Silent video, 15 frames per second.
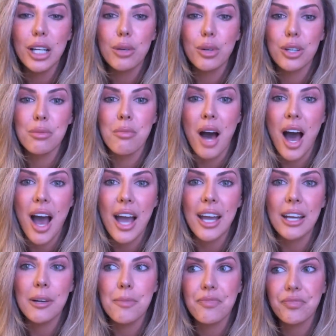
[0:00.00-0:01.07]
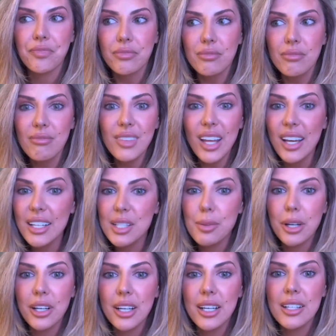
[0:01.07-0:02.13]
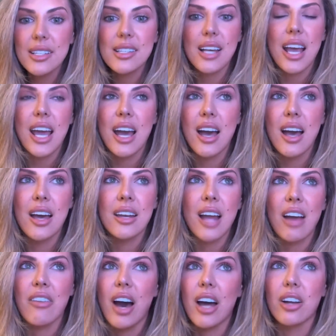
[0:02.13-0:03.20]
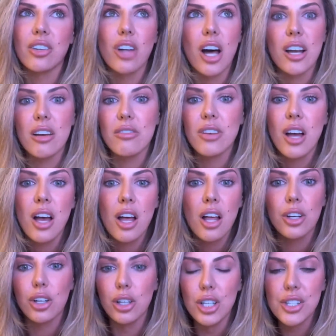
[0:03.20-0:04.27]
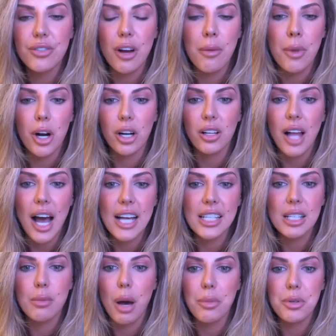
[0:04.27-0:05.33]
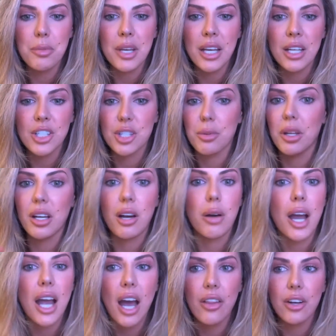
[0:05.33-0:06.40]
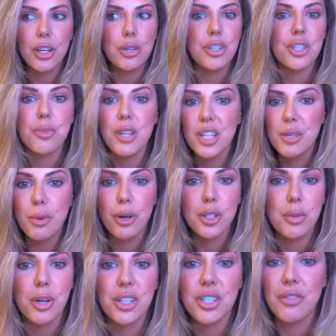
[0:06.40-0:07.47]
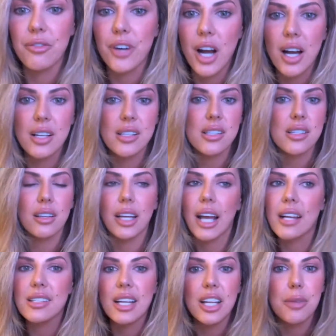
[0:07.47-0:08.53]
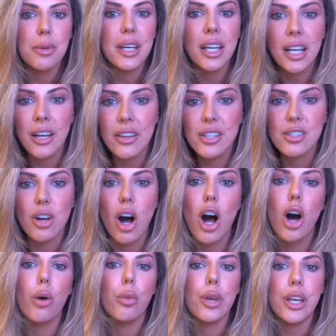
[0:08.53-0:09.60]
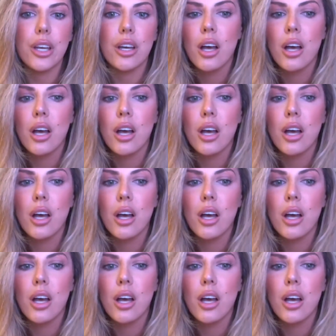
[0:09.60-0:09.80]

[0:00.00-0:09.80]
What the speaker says: with my experience. And I've had a lot of girls from our class come up to me and just be like, okay, Heather, you just be the spokesperson for us. Like I said at the beginning of this call, we